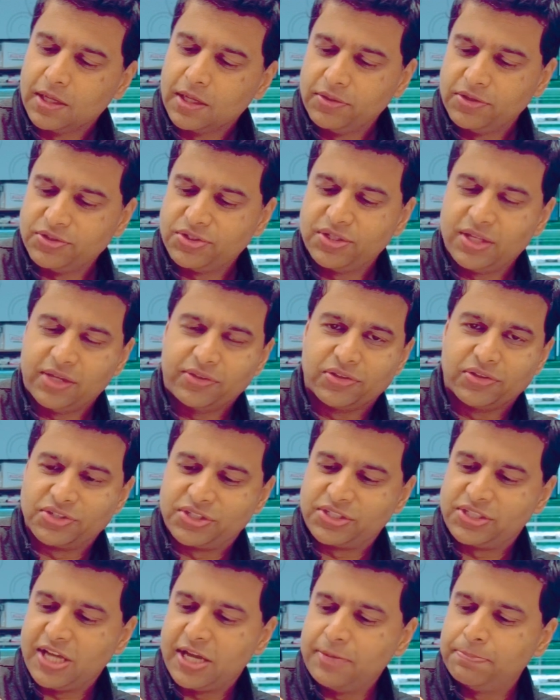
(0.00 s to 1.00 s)
This is like the
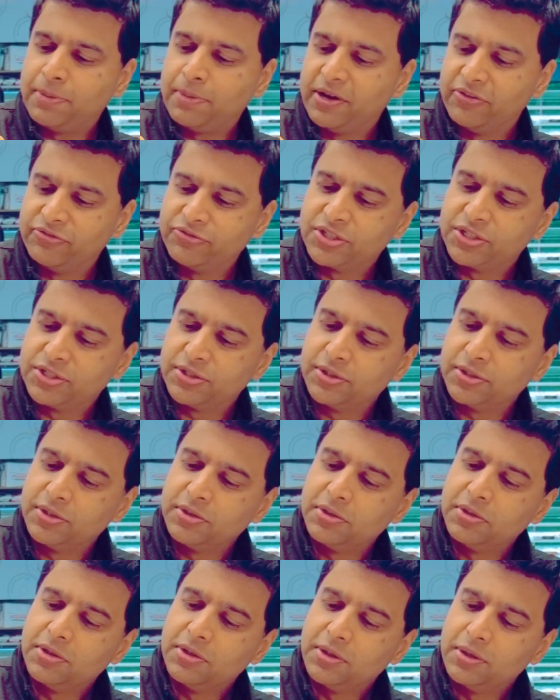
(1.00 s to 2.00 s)
Stay Puffed
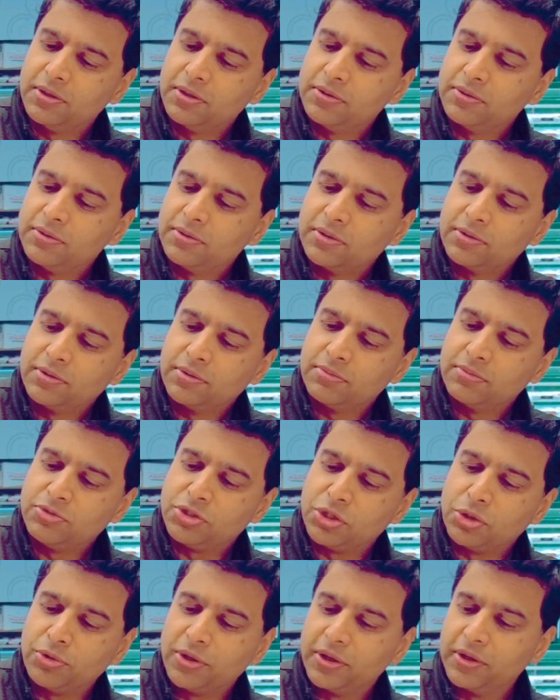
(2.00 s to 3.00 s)

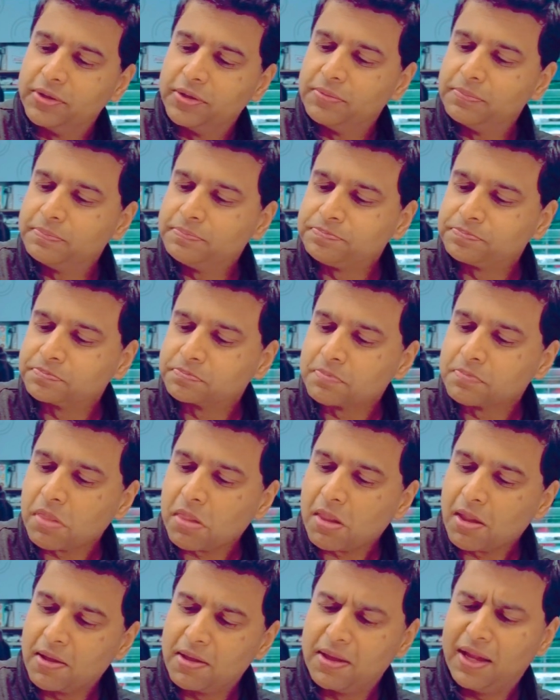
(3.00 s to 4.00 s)
donut.
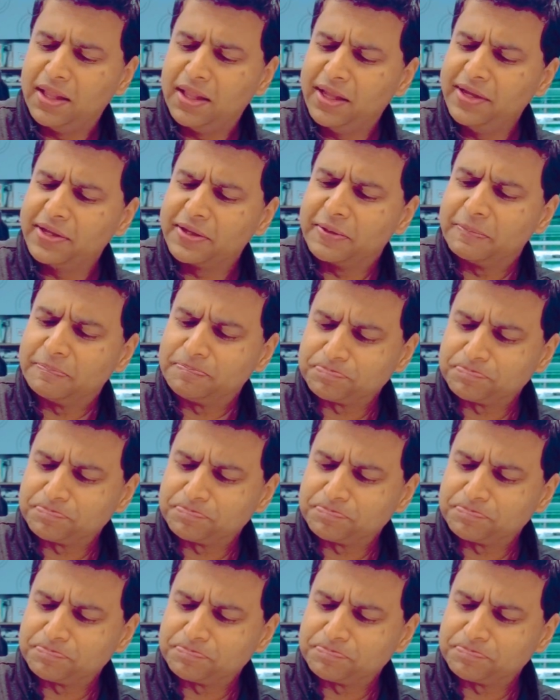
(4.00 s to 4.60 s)
I like it.